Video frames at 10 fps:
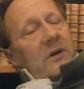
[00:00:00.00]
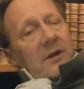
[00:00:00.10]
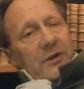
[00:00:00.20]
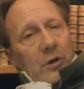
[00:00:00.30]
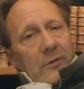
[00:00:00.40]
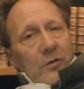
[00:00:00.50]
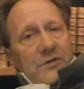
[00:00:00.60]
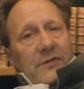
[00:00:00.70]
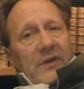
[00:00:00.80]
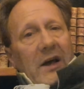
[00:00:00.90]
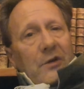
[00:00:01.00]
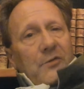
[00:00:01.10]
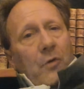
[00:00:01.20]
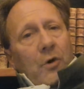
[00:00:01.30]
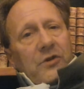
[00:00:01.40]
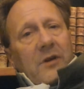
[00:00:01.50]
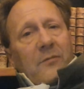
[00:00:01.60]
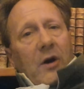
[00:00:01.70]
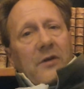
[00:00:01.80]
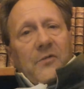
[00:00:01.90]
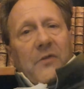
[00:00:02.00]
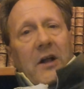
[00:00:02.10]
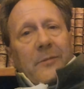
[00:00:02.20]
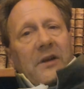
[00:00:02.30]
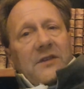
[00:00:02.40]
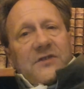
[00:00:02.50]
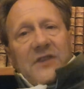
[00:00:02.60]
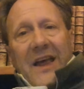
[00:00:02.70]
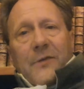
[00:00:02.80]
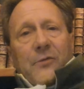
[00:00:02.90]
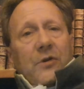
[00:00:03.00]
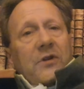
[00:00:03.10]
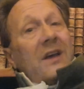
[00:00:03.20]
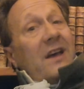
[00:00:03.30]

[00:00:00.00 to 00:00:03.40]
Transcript: at the University of California and Martin Feldman at Stanford